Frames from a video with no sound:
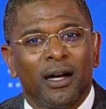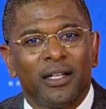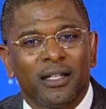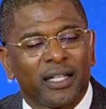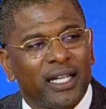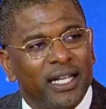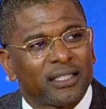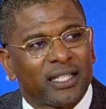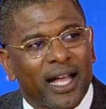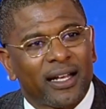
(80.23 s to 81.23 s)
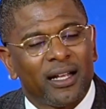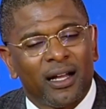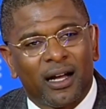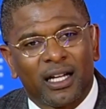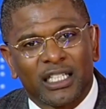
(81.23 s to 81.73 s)
young kids that,
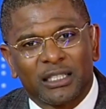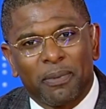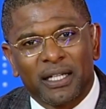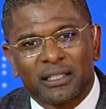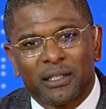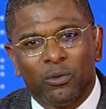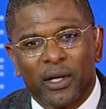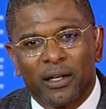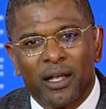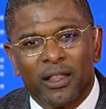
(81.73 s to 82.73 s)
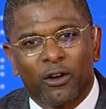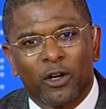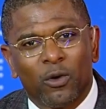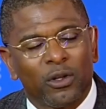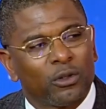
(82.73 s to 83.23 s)
especially when they're
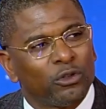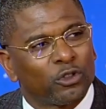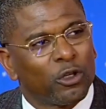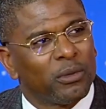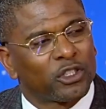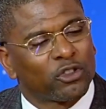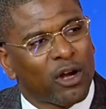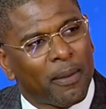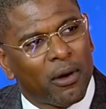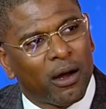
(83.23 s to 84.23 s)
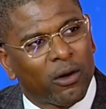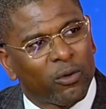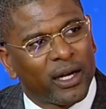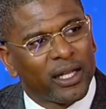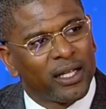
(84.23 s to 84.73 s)
going through so much trauma
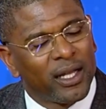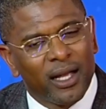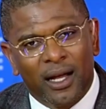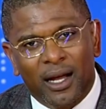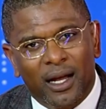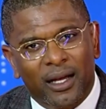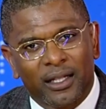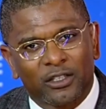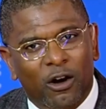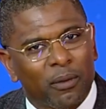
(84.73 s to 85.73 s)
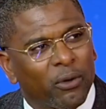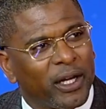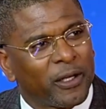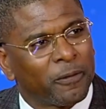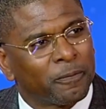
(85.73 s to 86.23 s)
already, it's
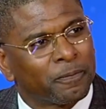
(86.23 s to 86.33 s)
heartbreaking.